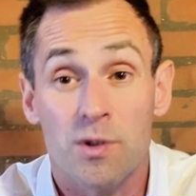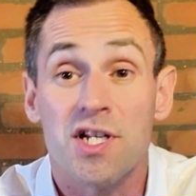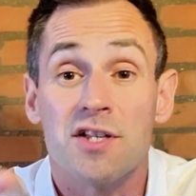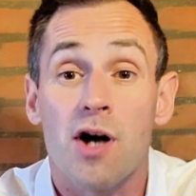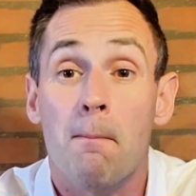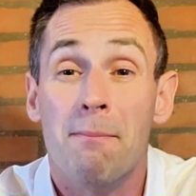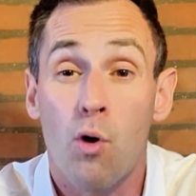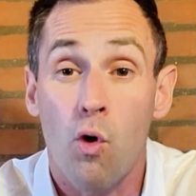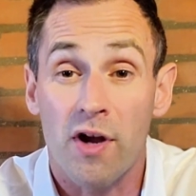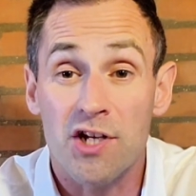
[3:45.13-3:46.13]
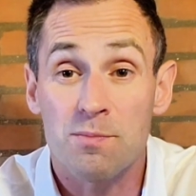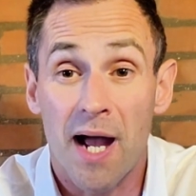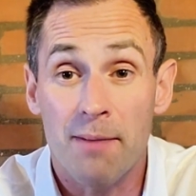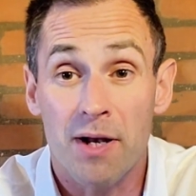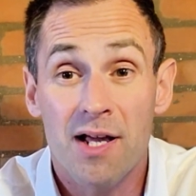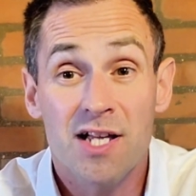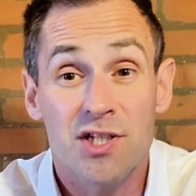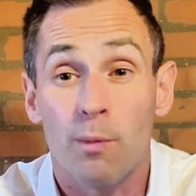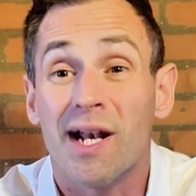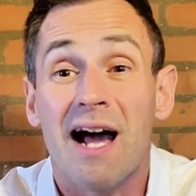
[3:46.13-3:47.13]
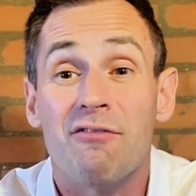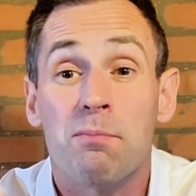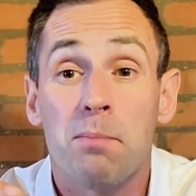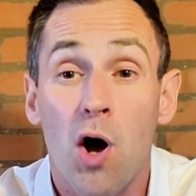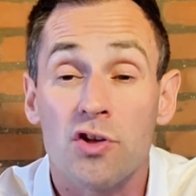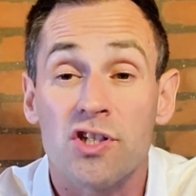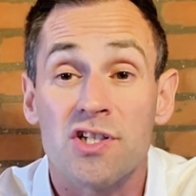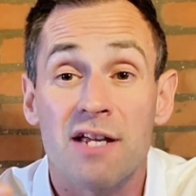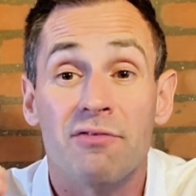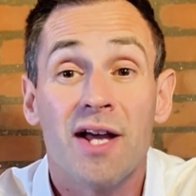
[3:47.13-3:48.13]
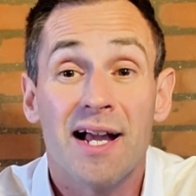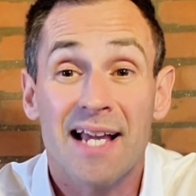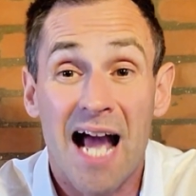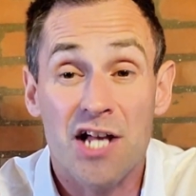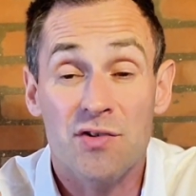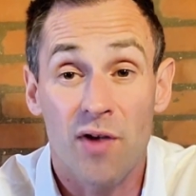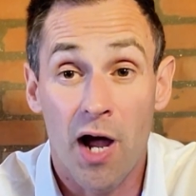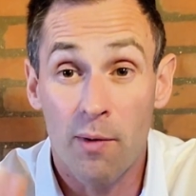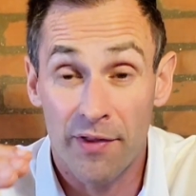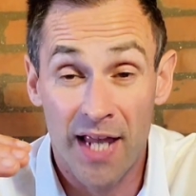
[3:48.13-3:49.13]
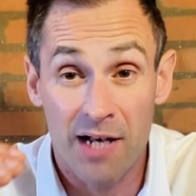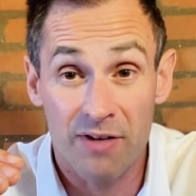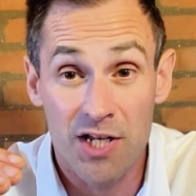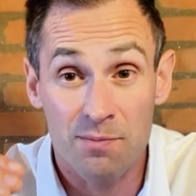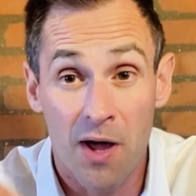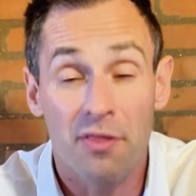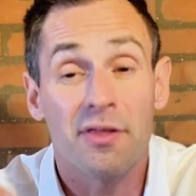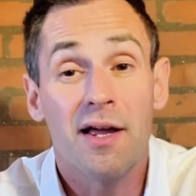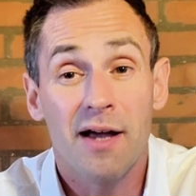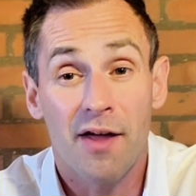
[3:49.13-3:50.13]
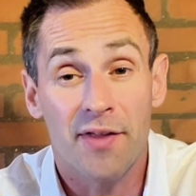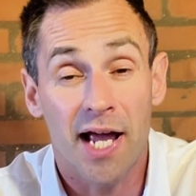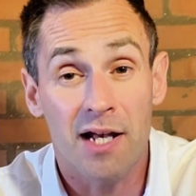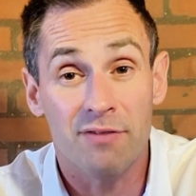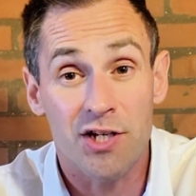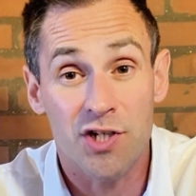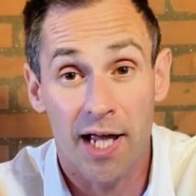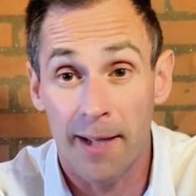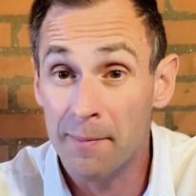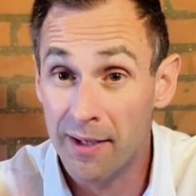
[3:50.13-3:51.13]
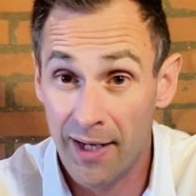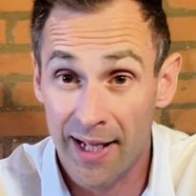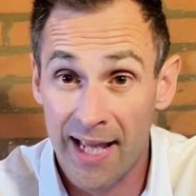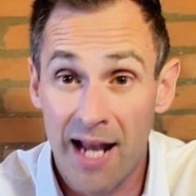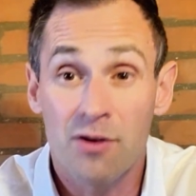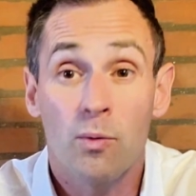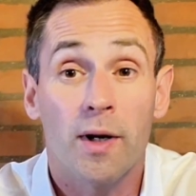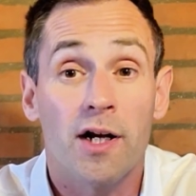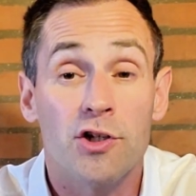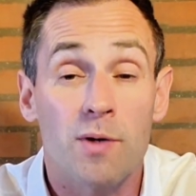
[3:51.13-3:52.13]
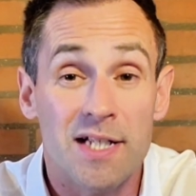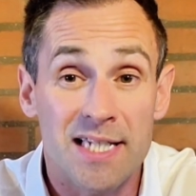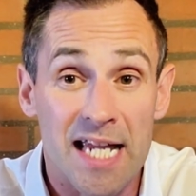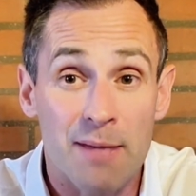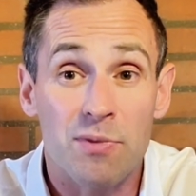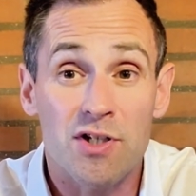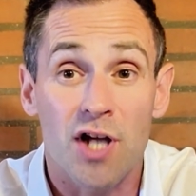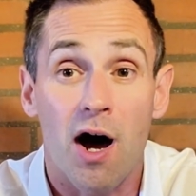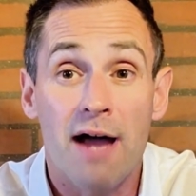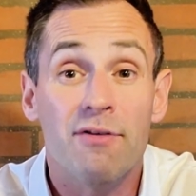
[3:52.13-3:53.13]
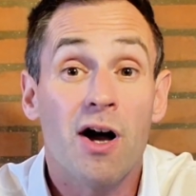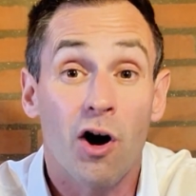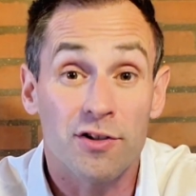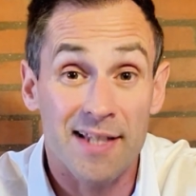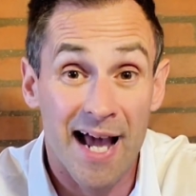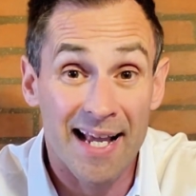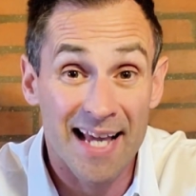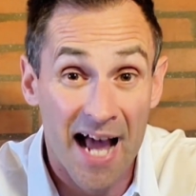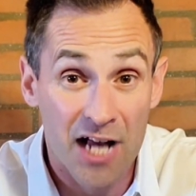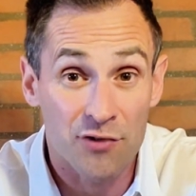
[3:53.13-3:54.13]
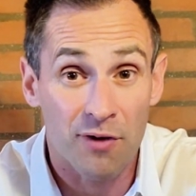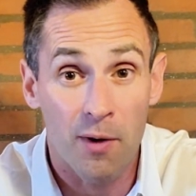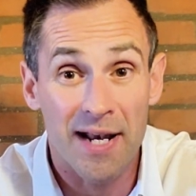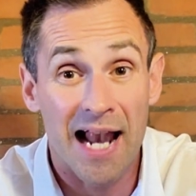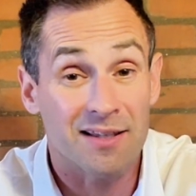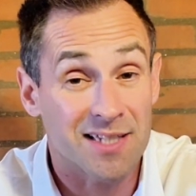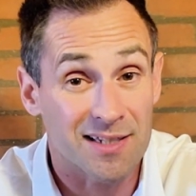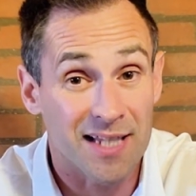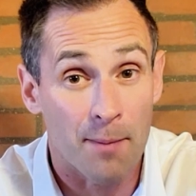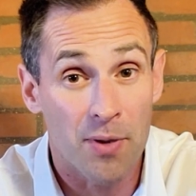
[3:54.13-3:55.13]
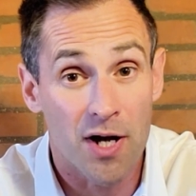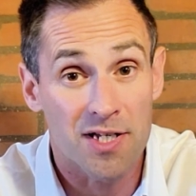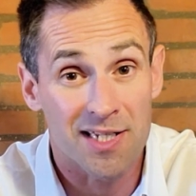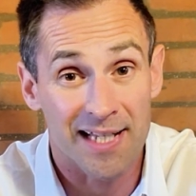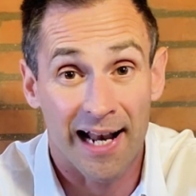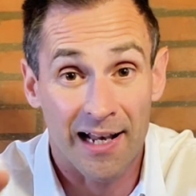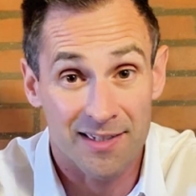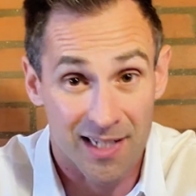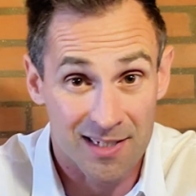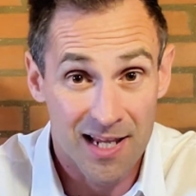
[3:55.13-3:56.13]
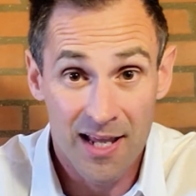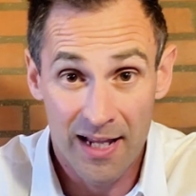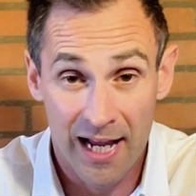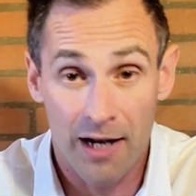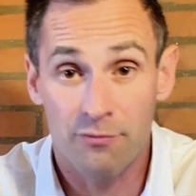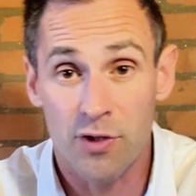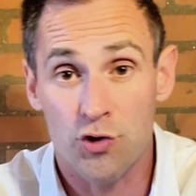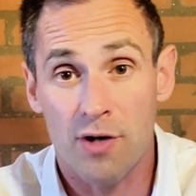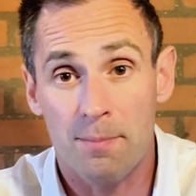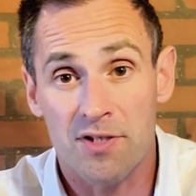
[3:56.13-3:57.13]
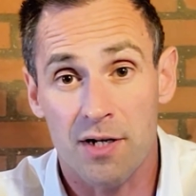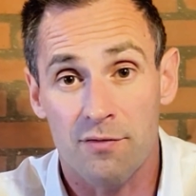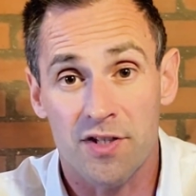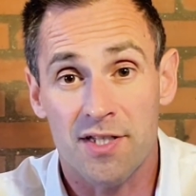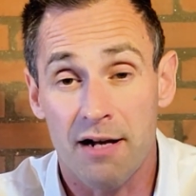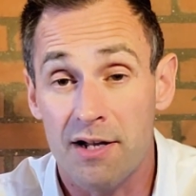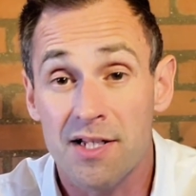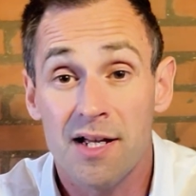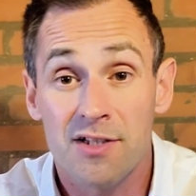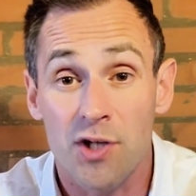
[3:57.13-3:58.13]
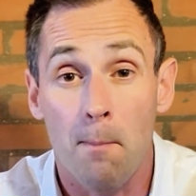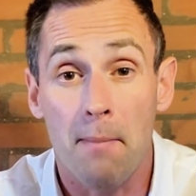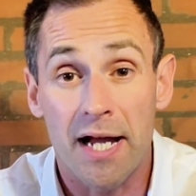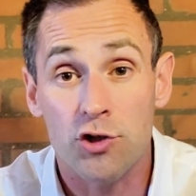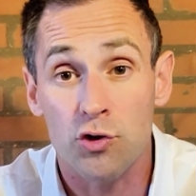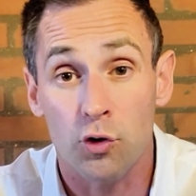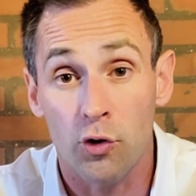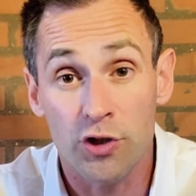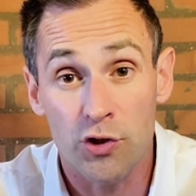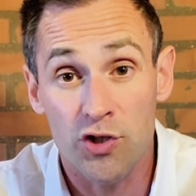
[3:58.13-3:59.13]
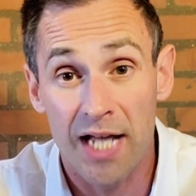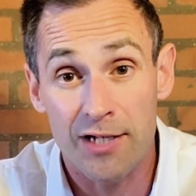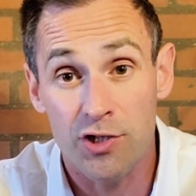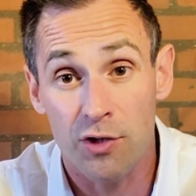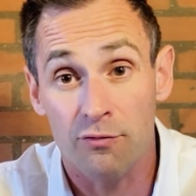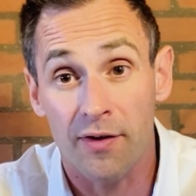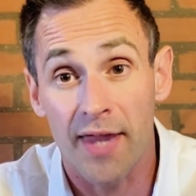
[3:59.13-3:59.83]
which is our mortgage payment. So we're going to have positive cash flow at the end of each month, at the end of each year. Again, we're going to do a deep dive onto that cash flow analysis and that purchase analysis in a future episode of the series. So make sure you stay tuned for